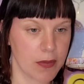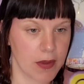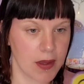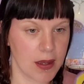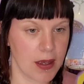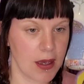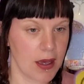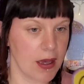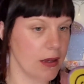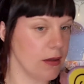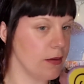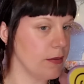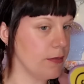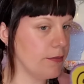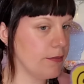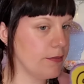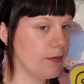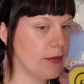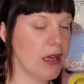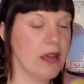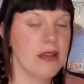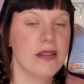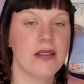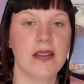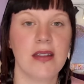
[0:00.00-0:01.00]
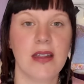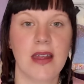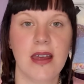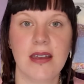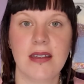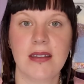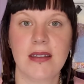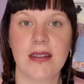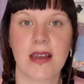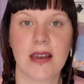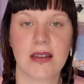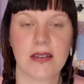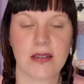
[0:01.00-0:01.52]
Okay, so that
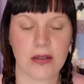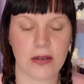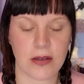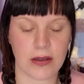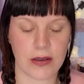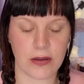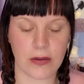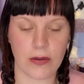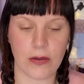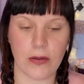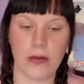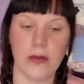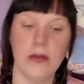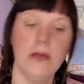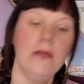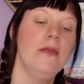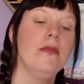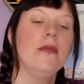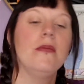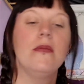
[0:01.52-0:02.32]
is that side on.